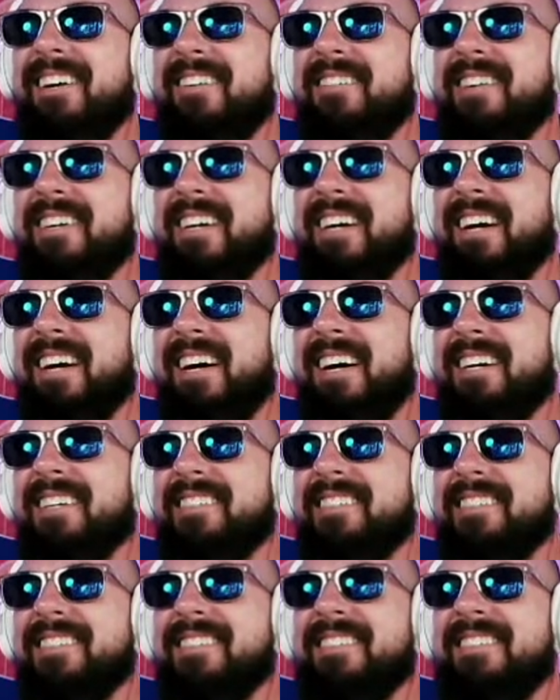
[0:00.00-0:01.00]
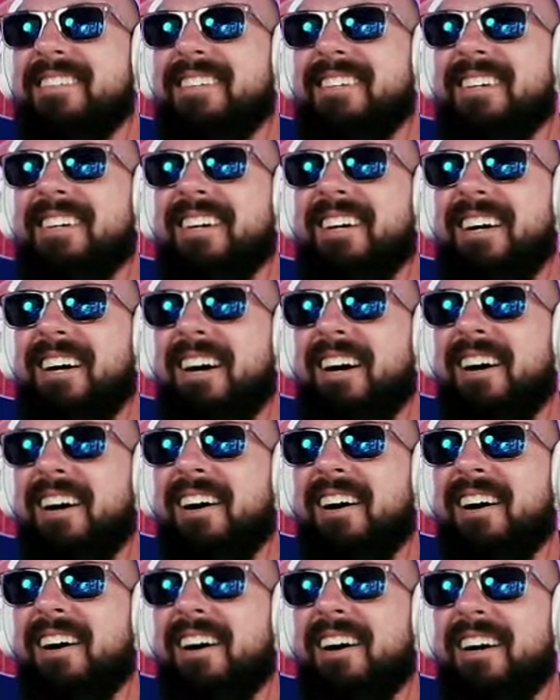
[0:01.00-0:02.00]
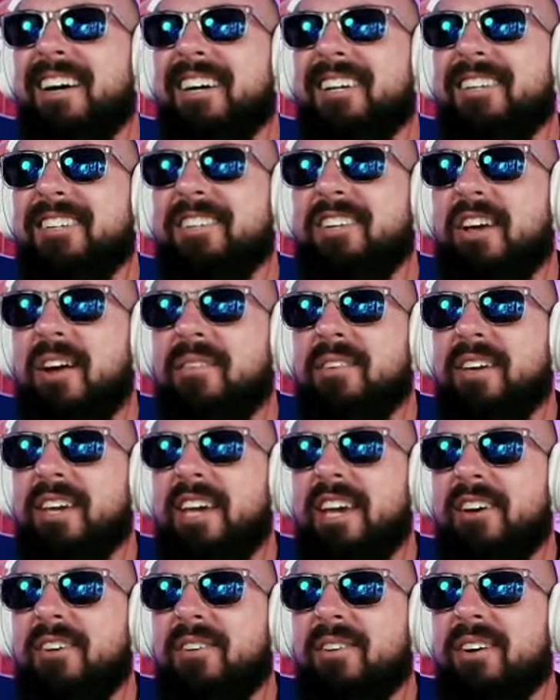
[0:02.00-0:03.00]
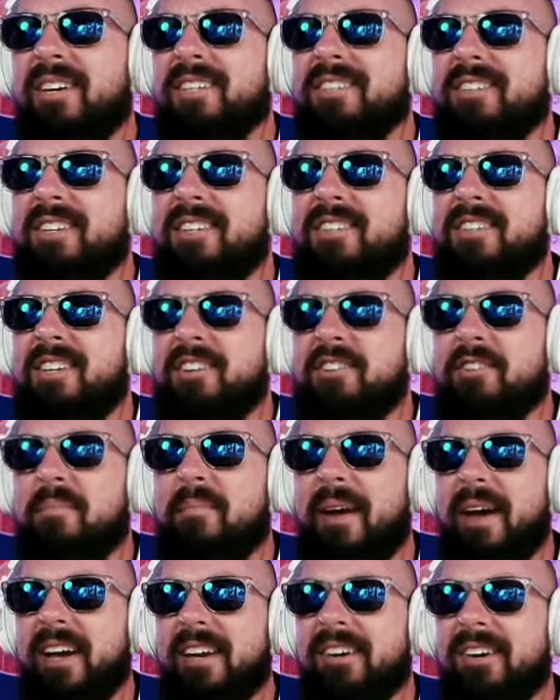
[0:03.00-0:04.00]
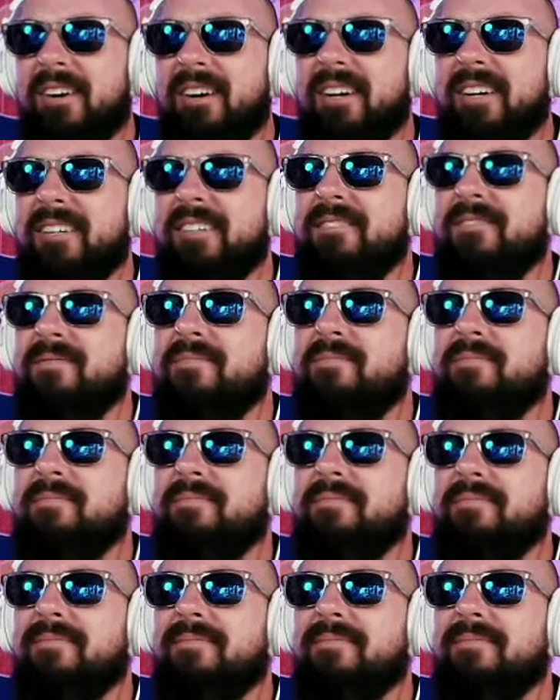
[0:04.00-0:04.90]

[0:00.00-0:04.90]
Oh my gosh. Do you ever get grizzlies in your backyard?